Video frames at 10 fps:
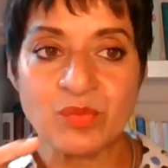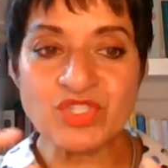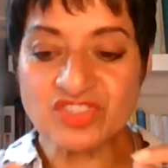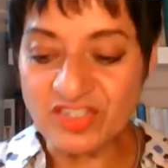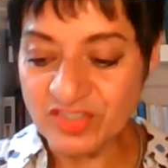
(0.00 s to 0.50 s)
We're
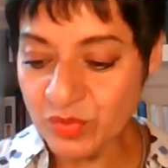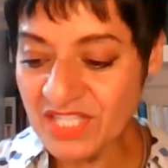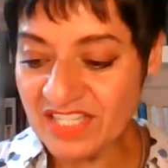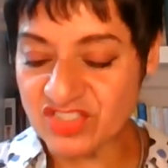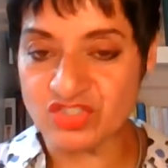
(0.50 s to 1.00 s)
starting with
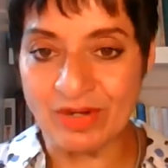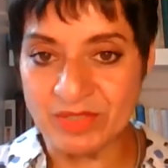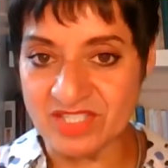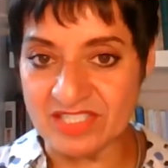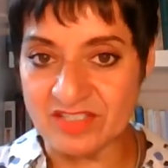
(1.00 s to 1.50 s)
the
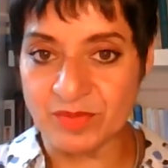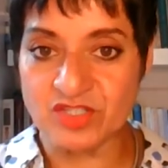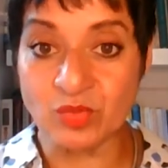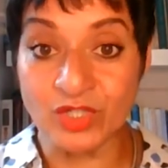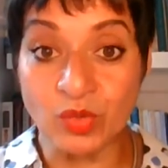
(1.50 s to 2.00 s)
extremities
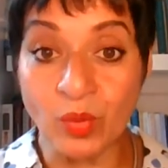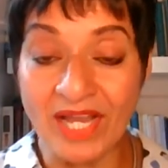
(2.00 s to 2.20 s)
because when you